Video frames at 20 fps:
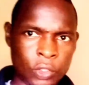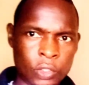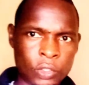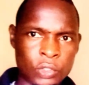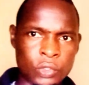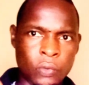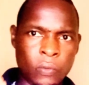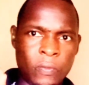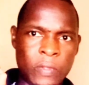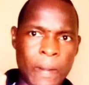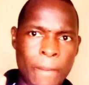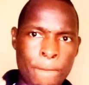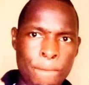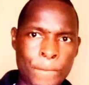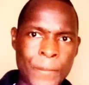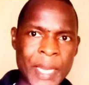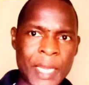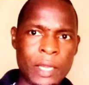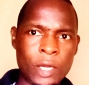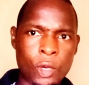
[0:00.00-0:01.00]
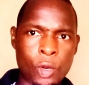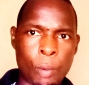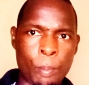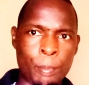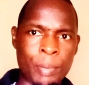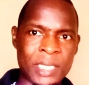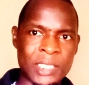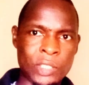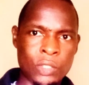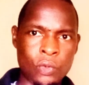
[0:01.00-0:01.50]
So the mean
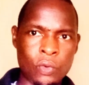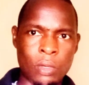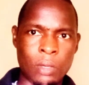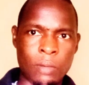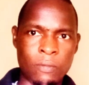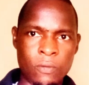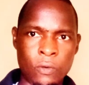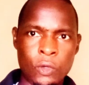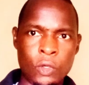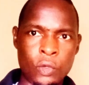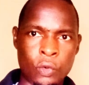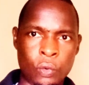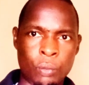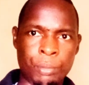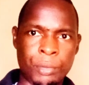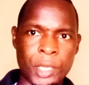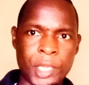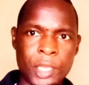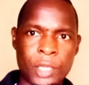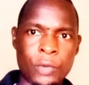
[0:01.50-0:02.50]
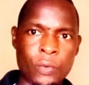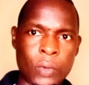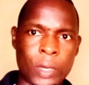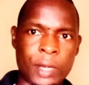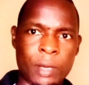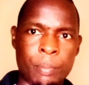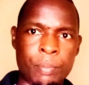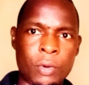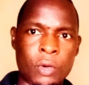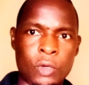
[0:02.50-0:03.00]
corpuscular volume in your
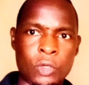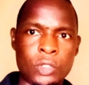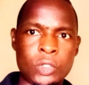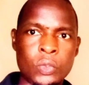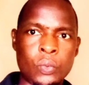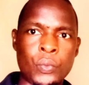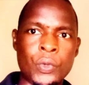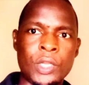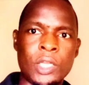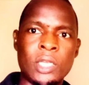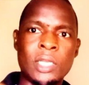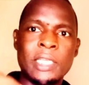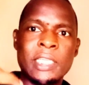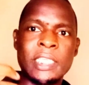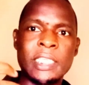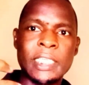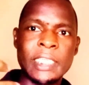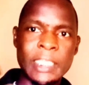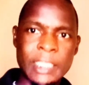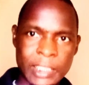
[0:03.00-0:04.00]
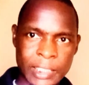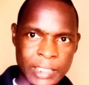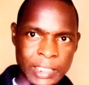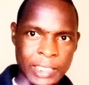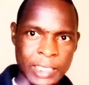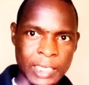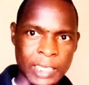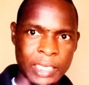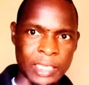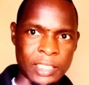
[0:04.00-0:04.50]
report will
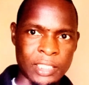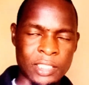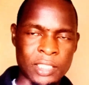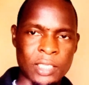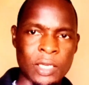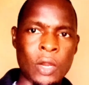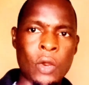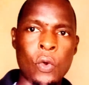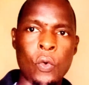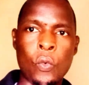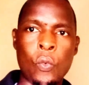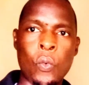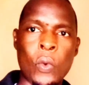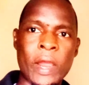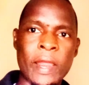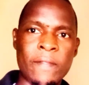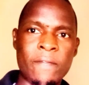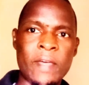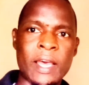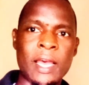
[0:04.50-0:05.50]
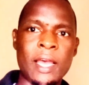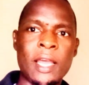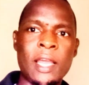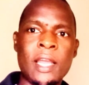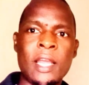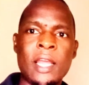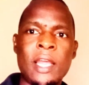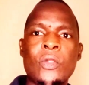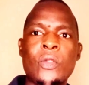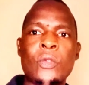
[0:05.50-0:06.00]
indicate whether
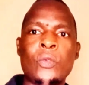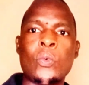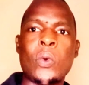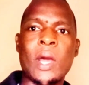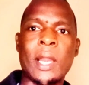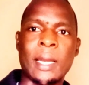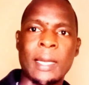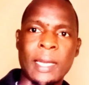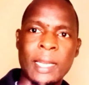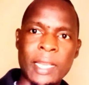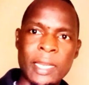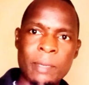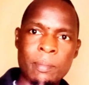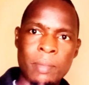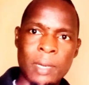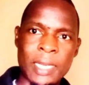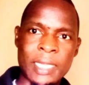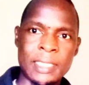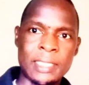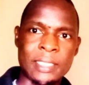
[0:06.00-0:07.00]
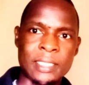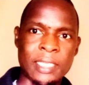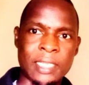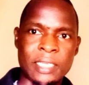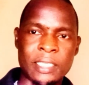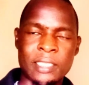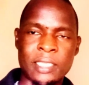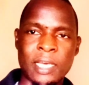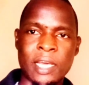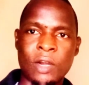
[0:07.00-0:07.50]
your red blood
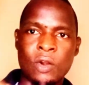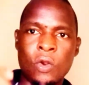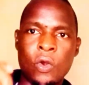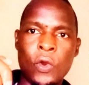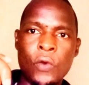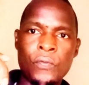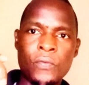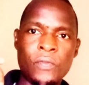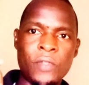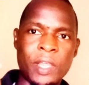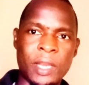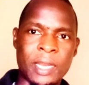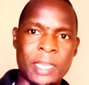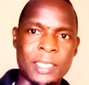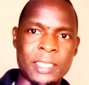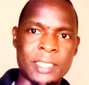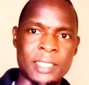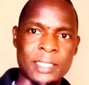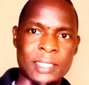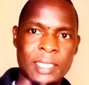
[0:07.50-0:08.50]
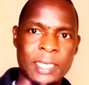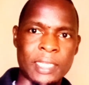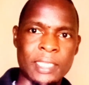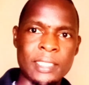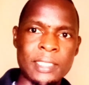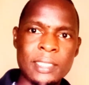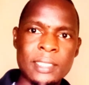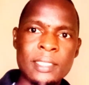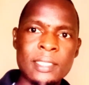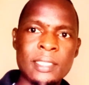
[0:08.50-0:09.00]
cells are of the right
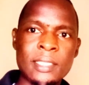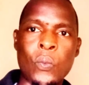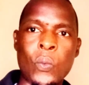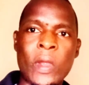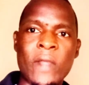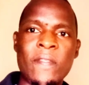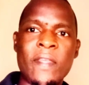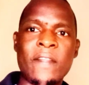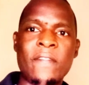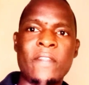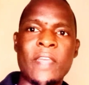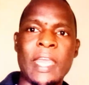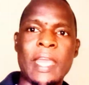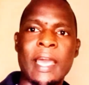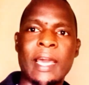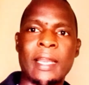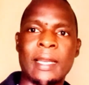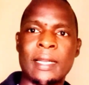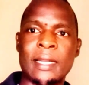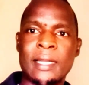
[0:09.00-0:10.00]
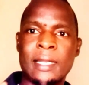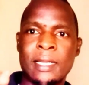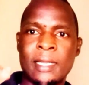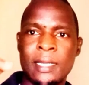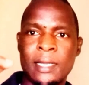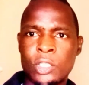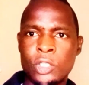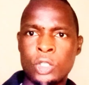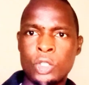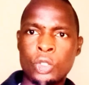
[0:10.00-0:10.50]
size, whether they are
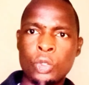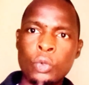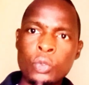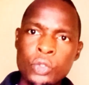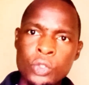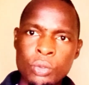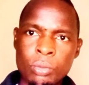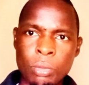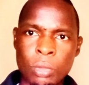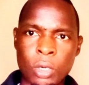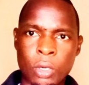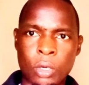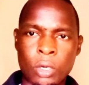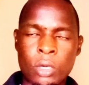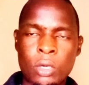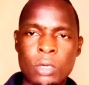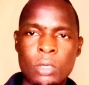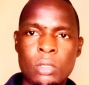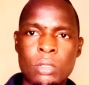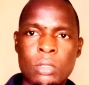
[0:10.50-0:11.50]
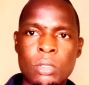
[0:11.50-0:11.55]
too small